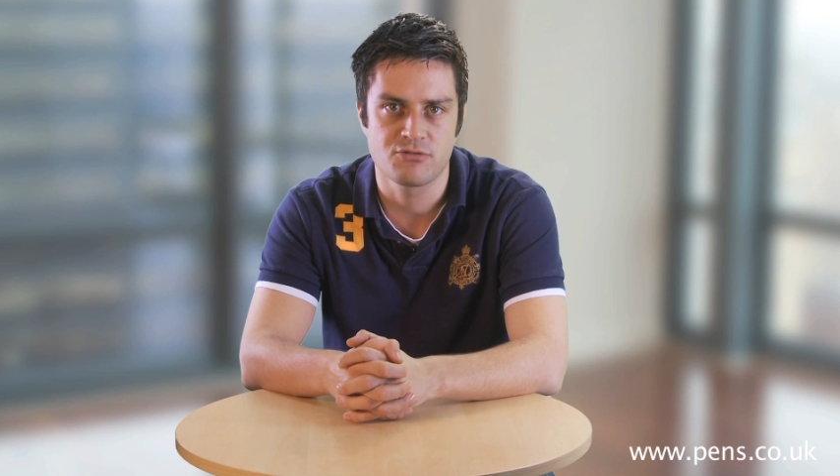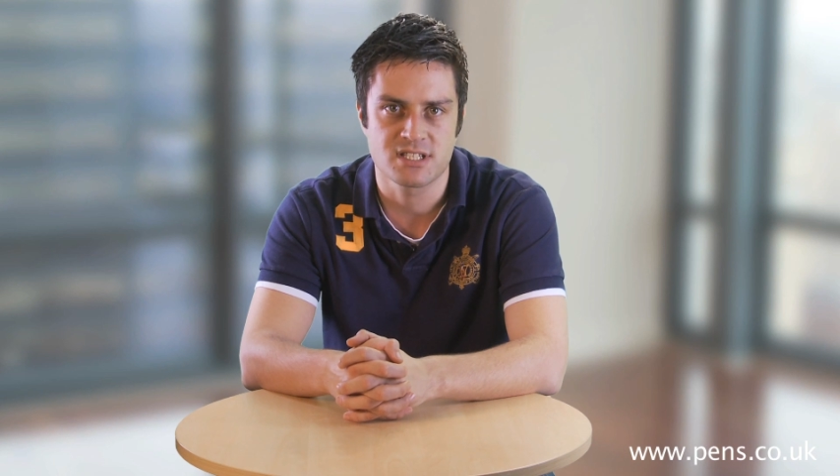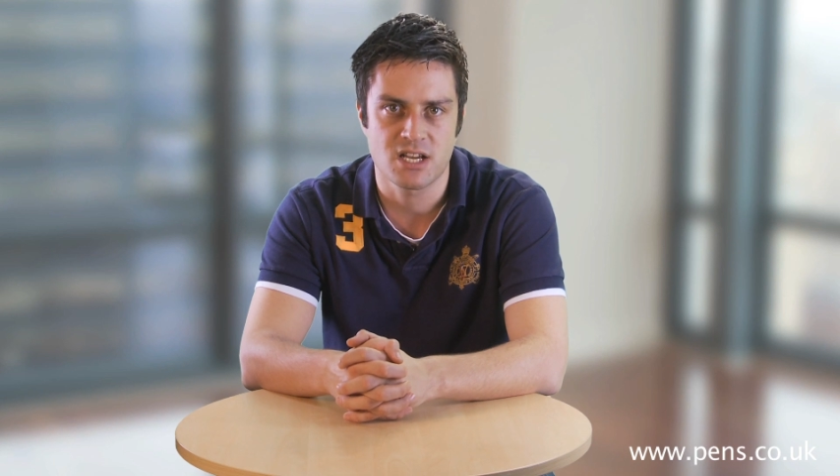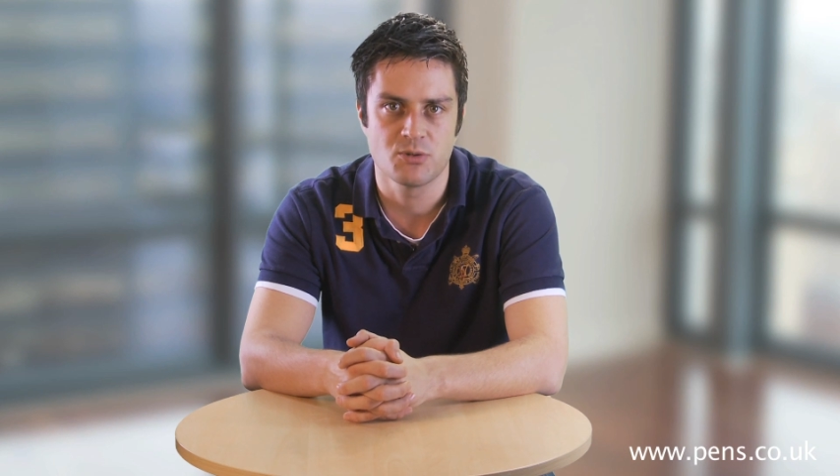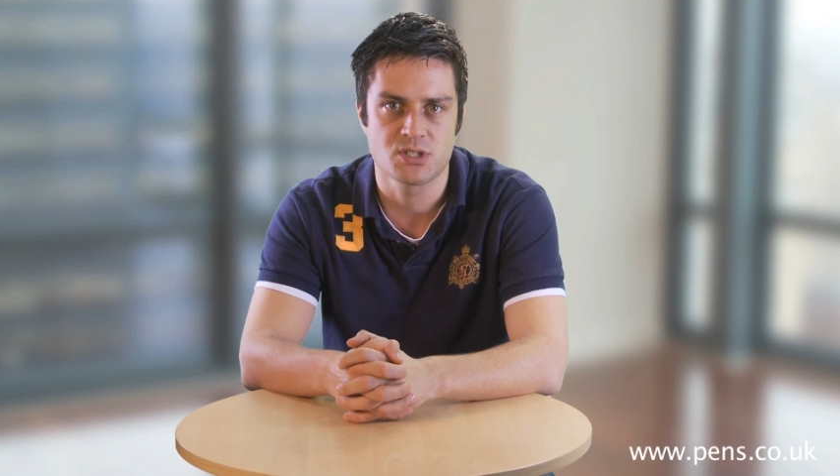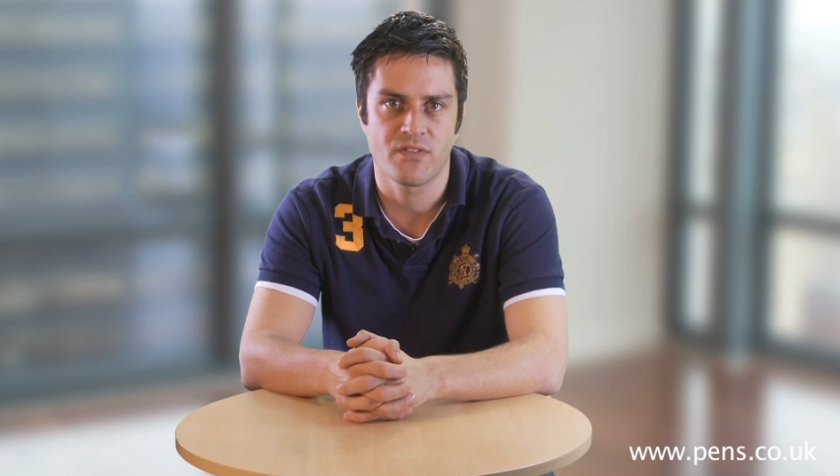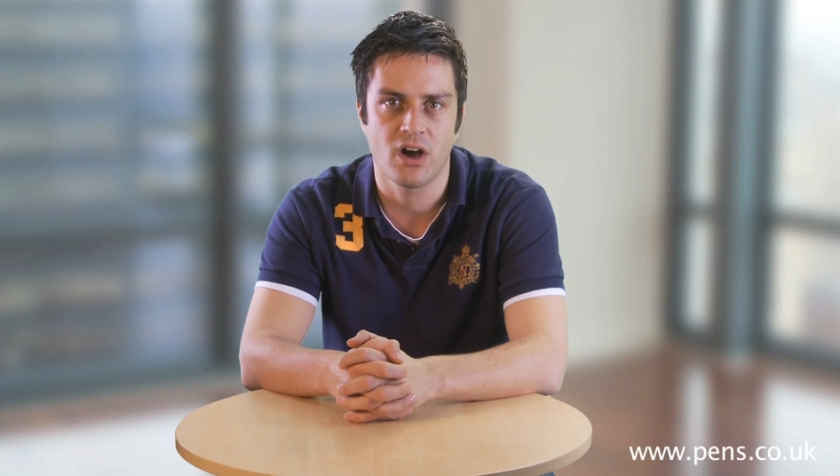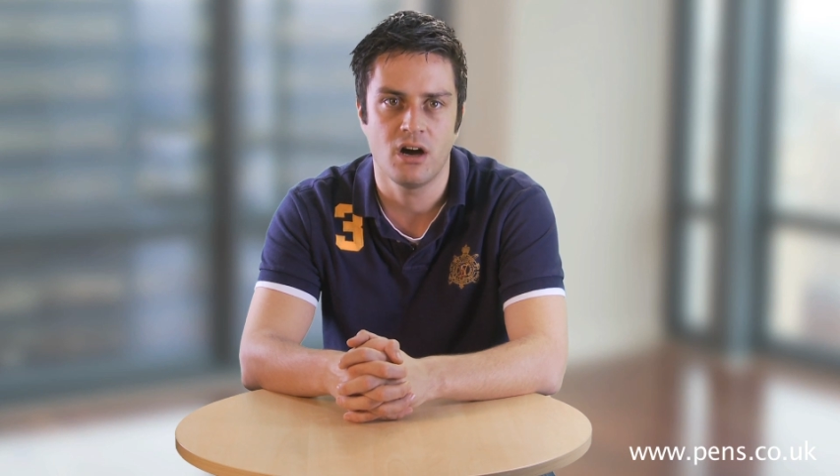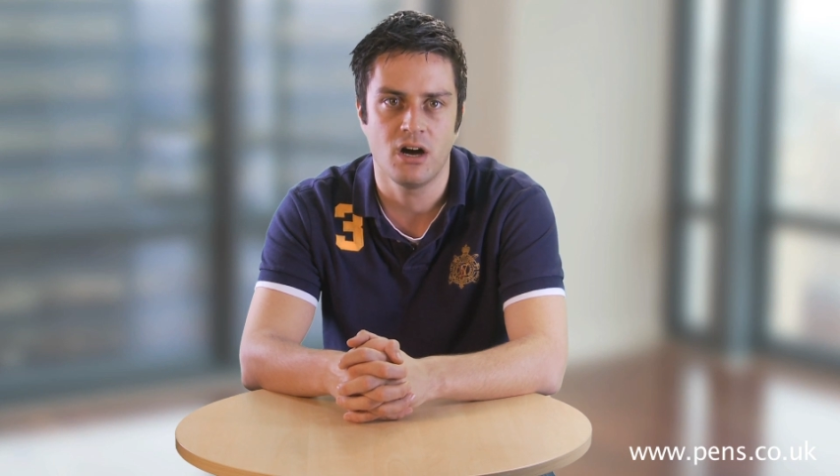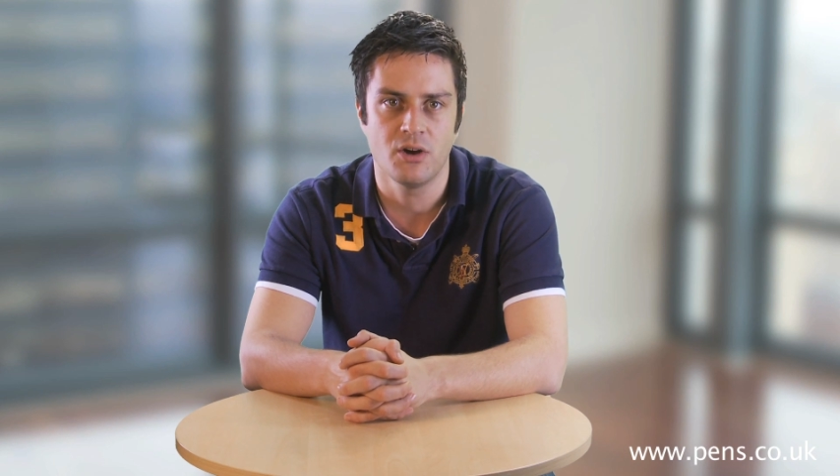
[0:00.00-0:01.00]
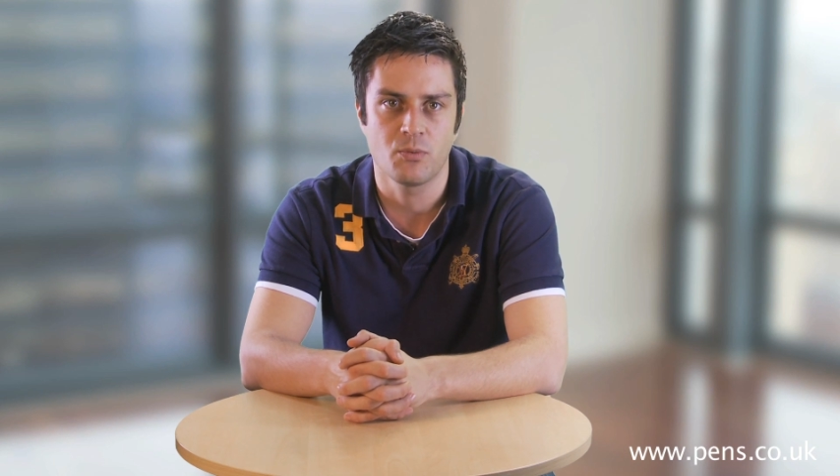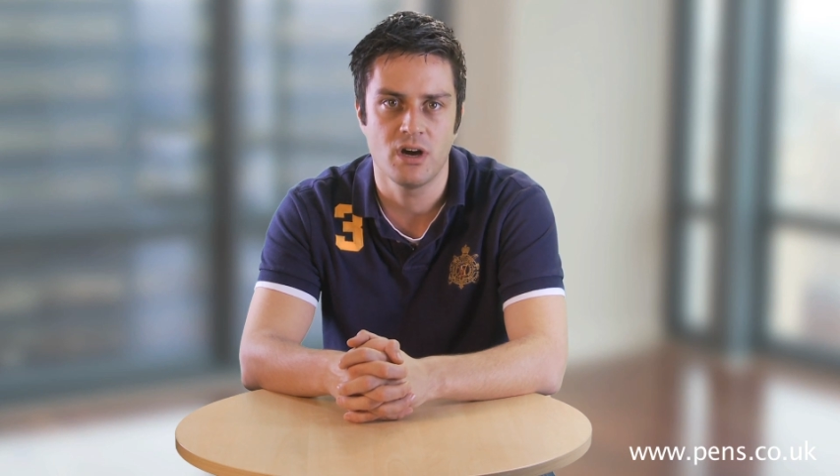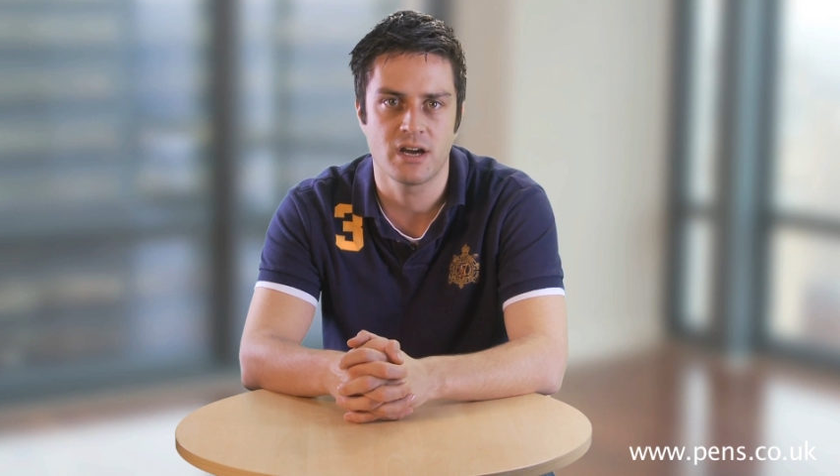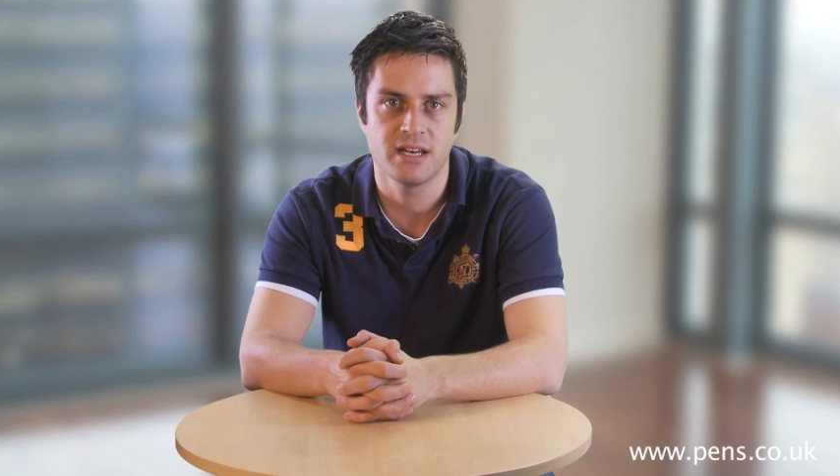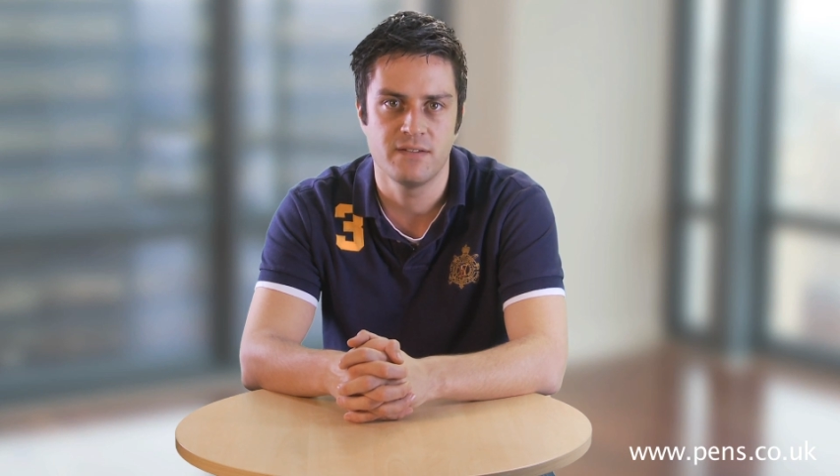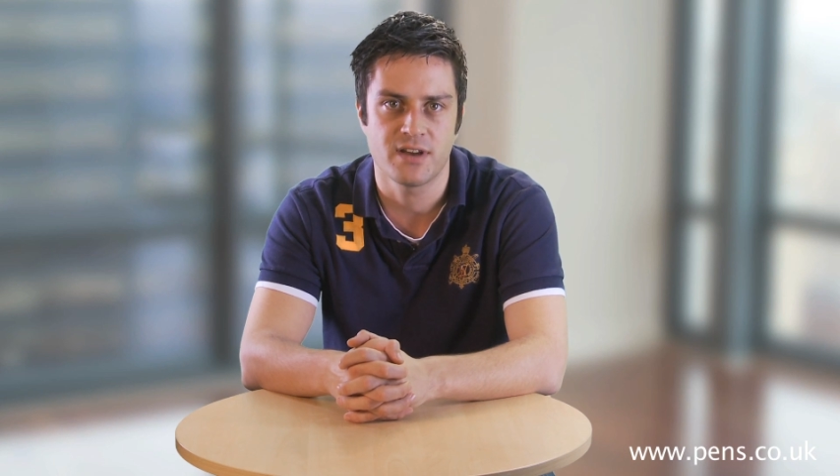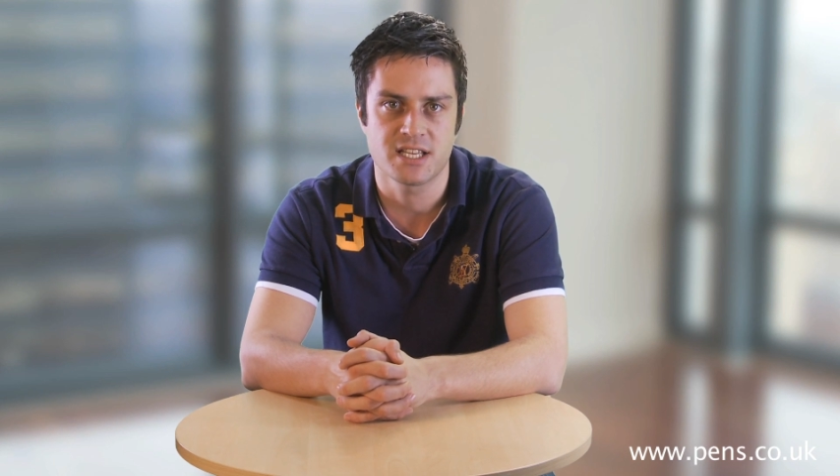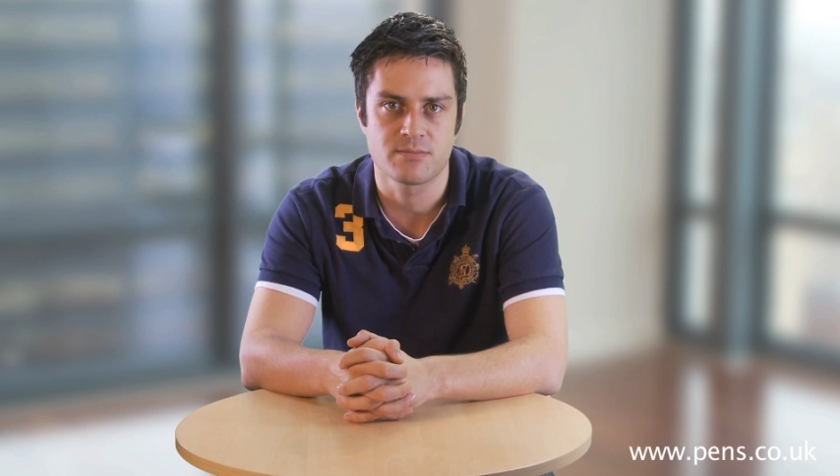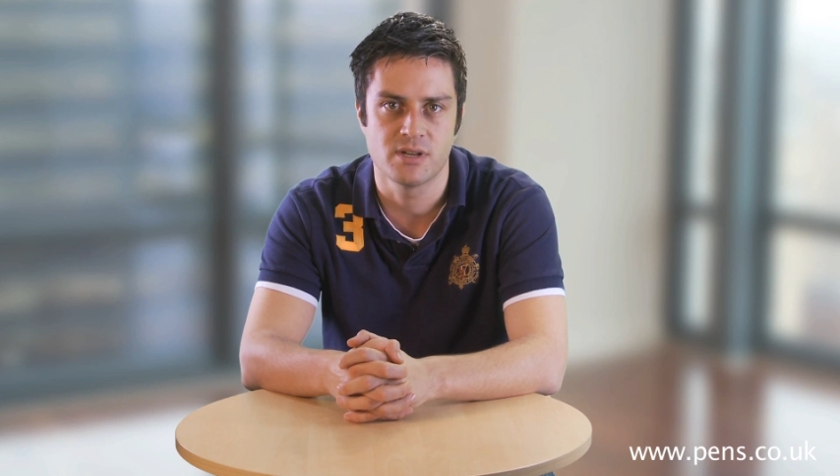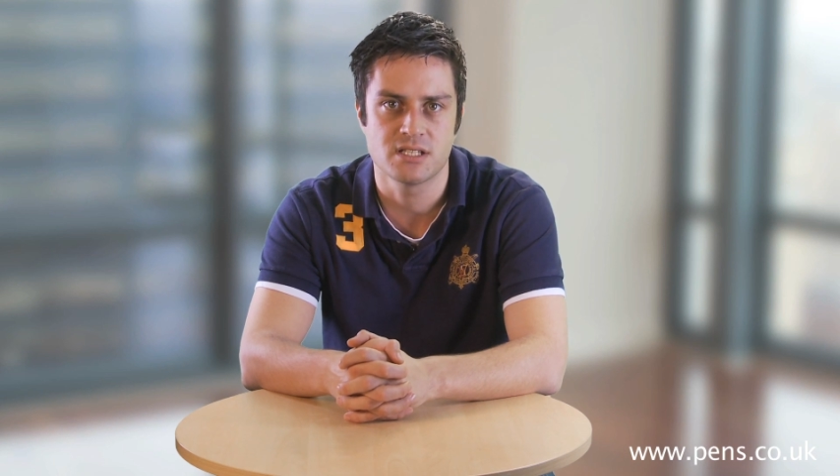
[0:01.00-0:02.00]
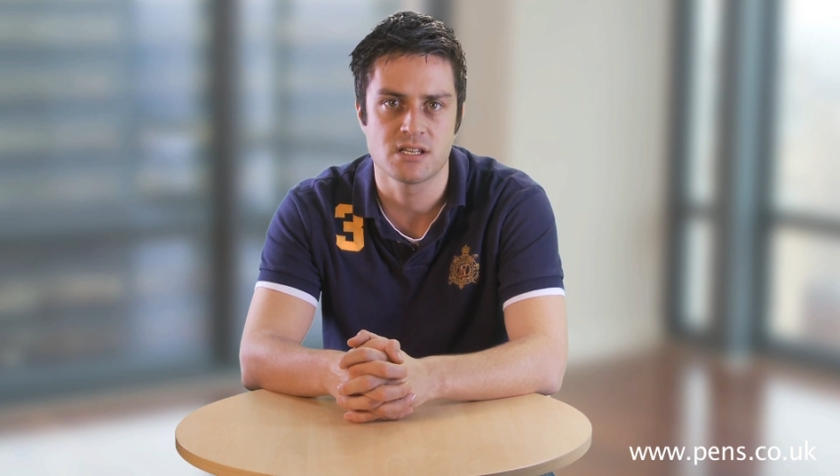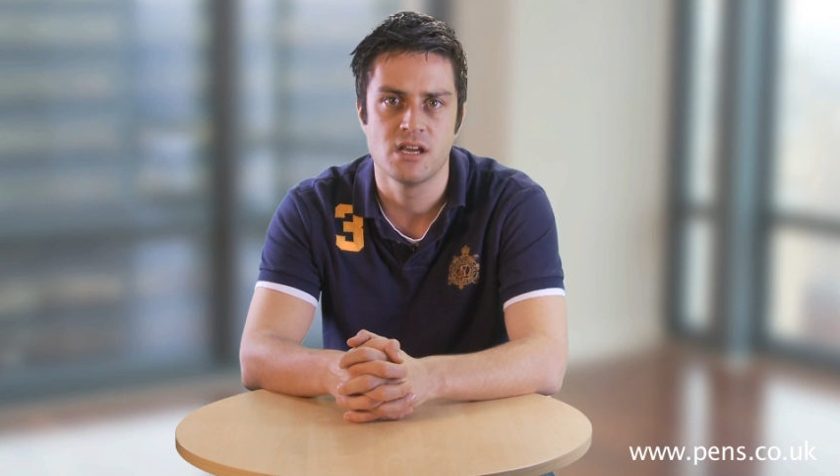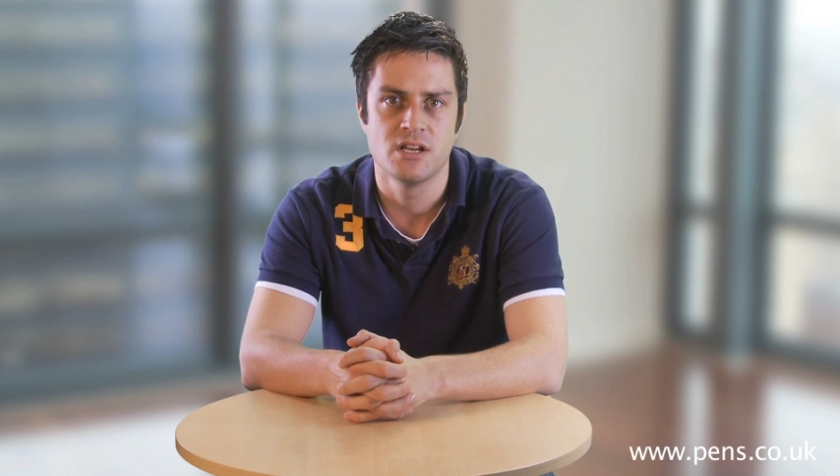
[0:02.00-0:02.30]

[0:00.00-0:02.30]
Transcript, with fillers: results of our hard work and investment